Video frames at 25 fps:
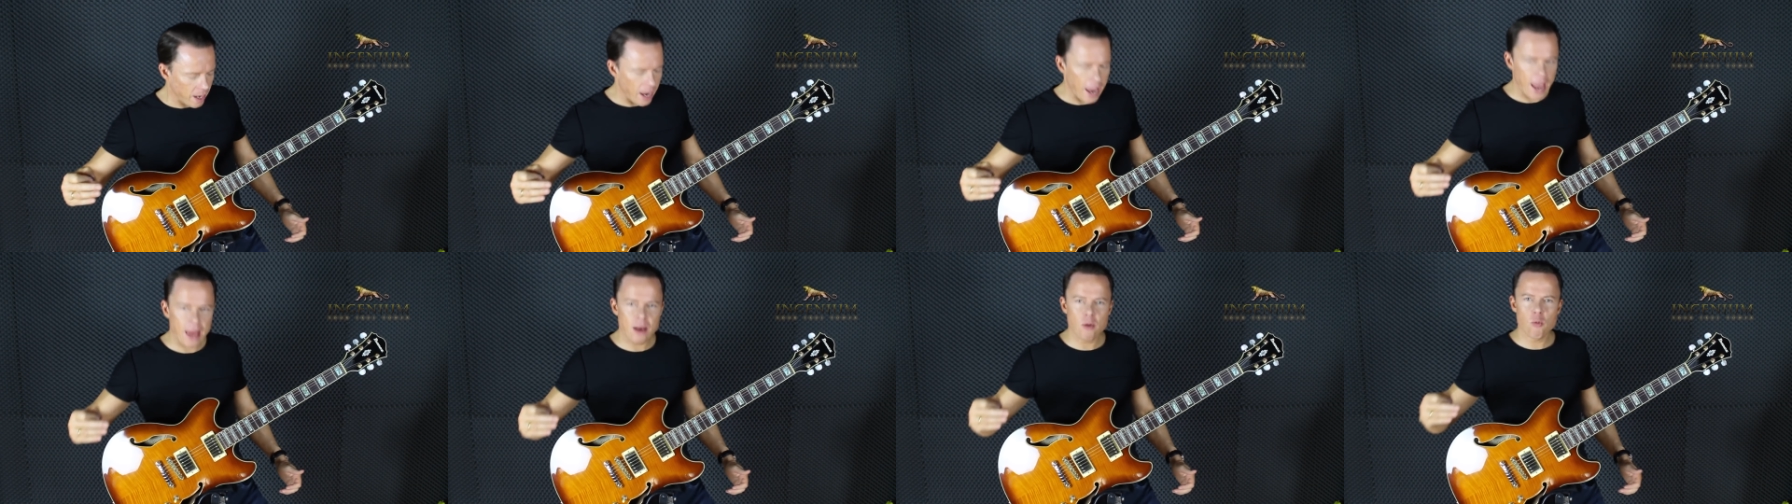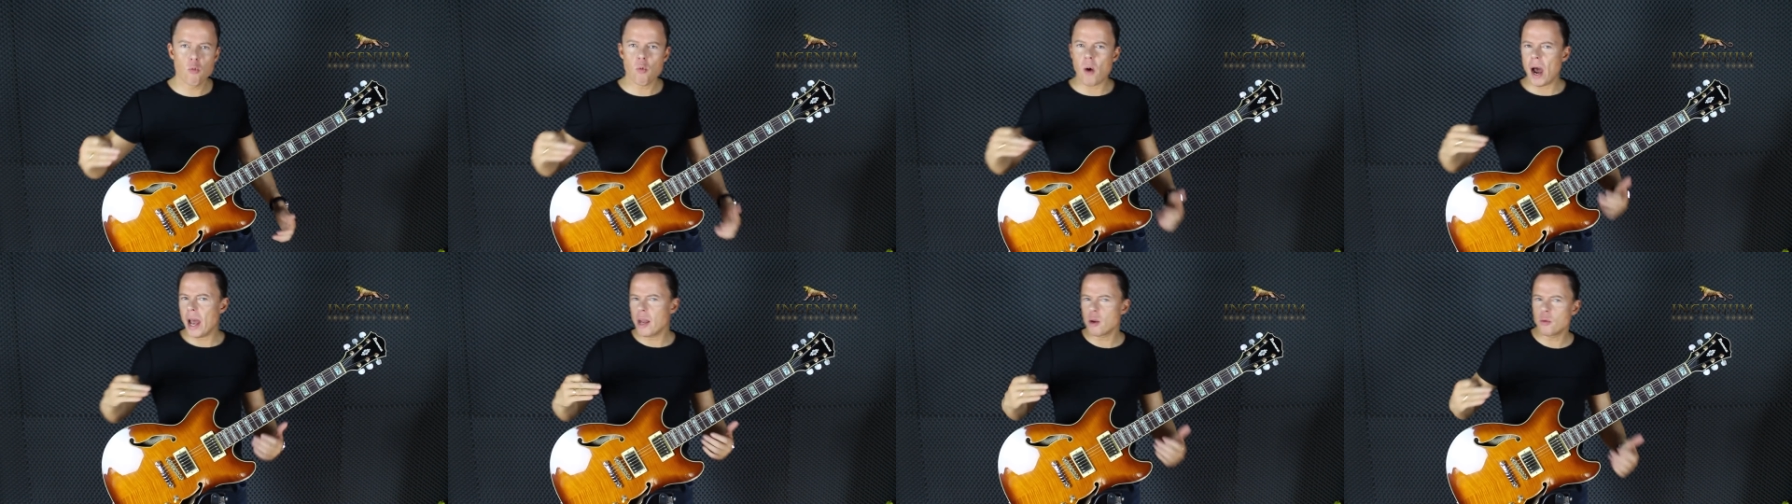
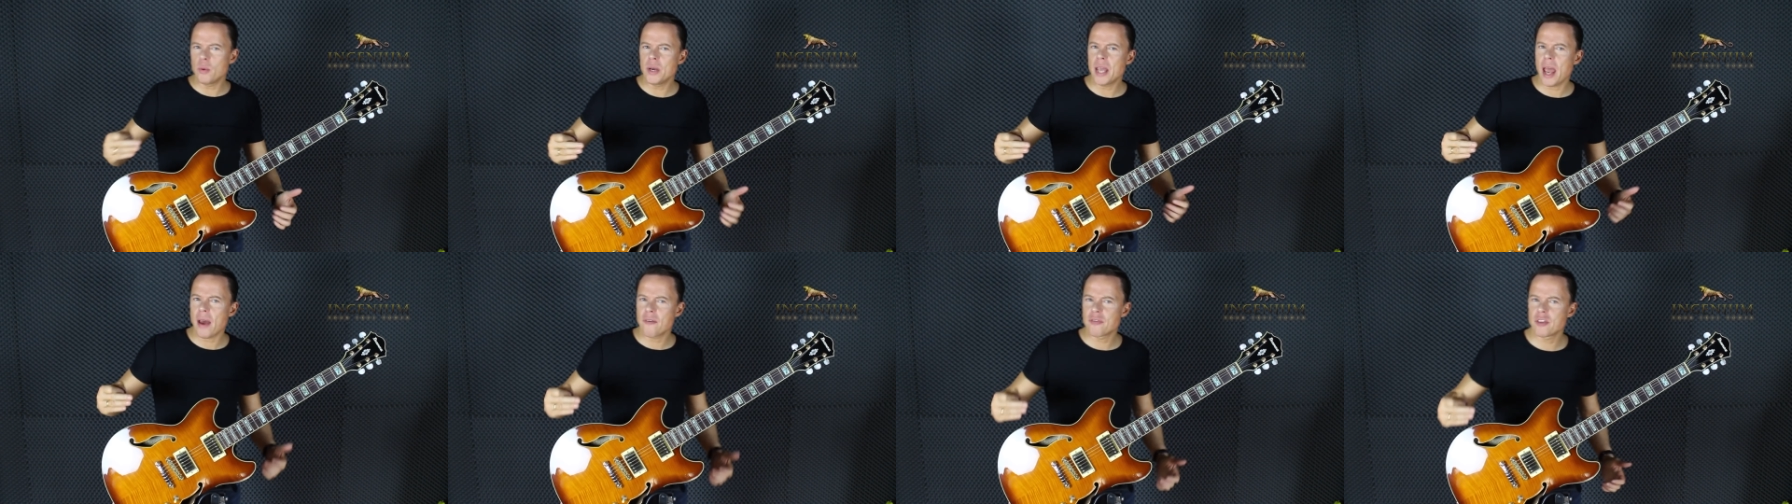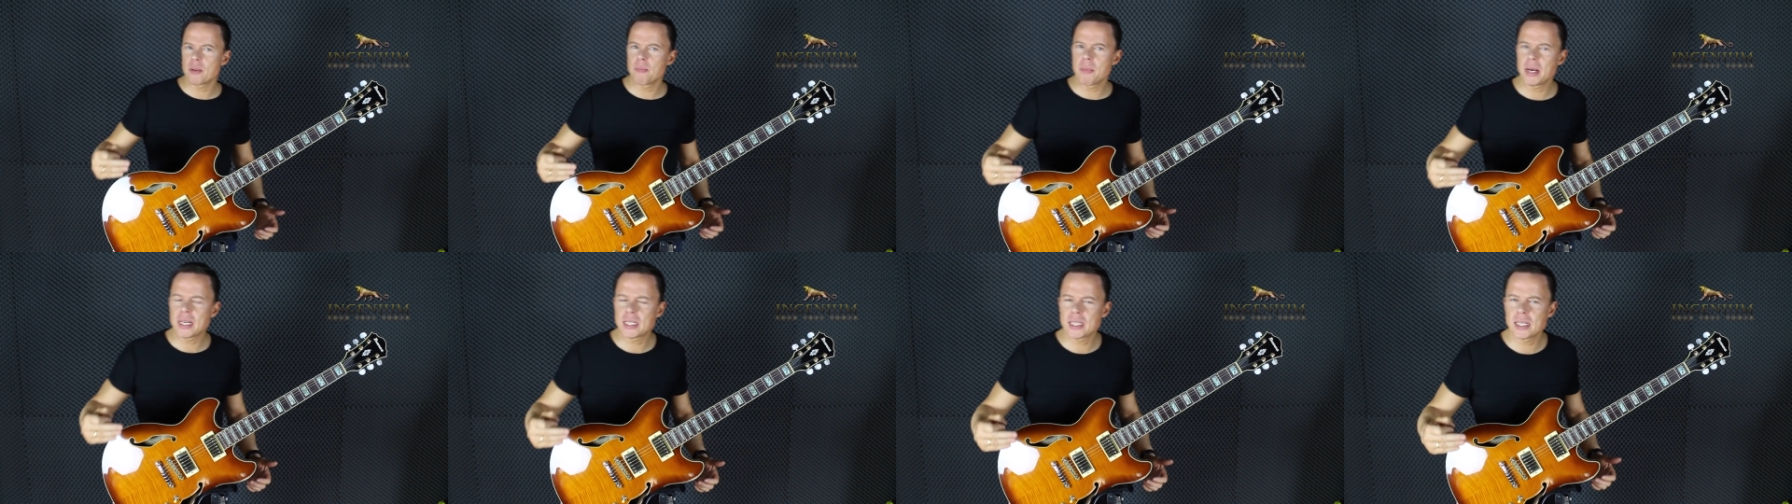And why do we have
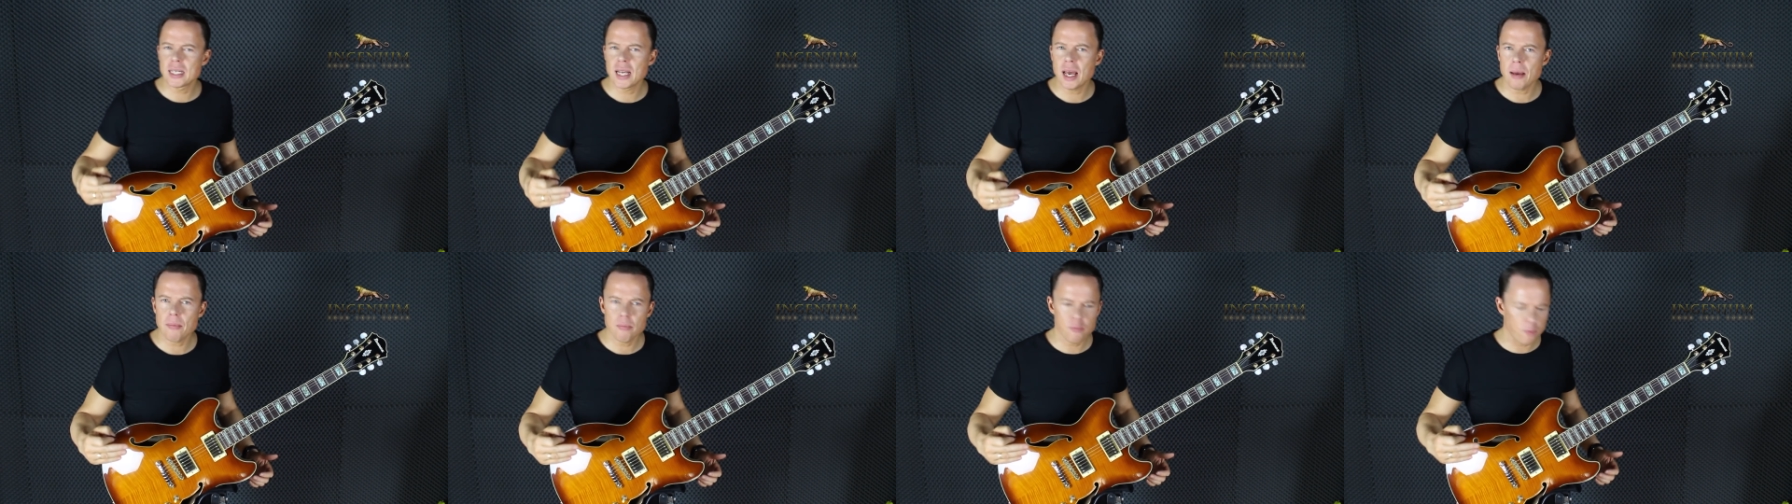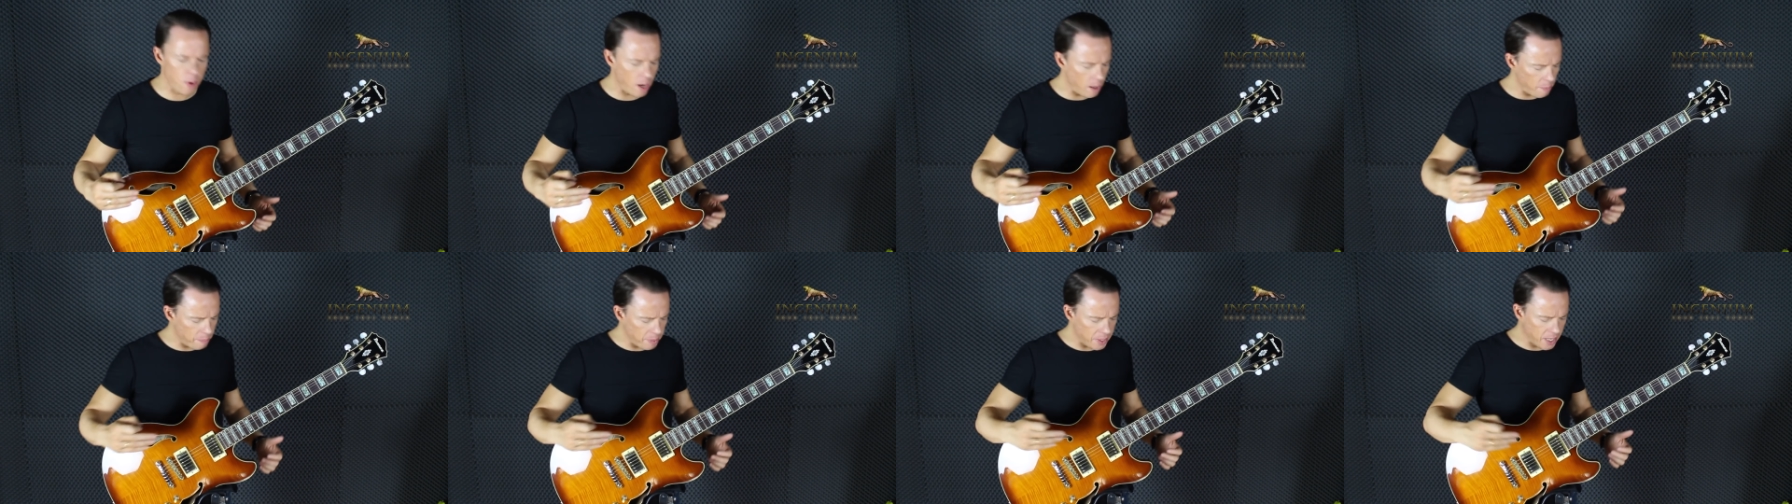to mix it up? Well,